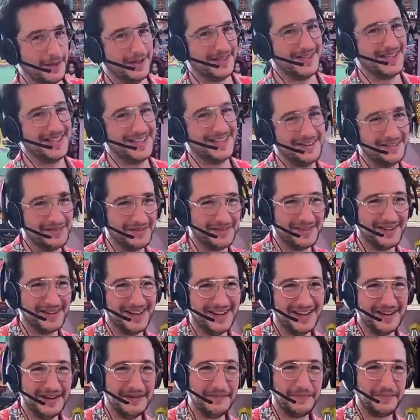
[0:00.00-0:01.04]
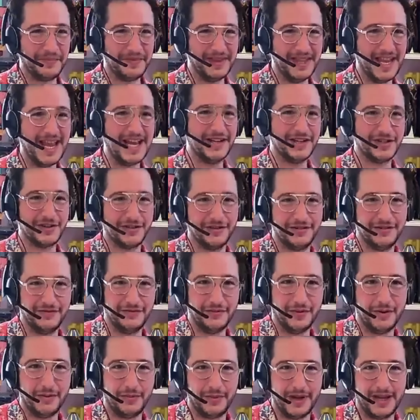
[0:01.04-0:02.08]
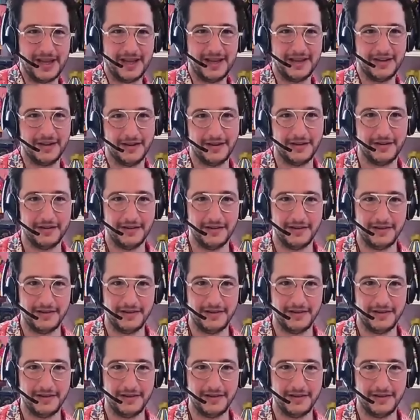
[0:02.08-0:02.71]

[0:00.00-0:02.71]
the positive nature of what we,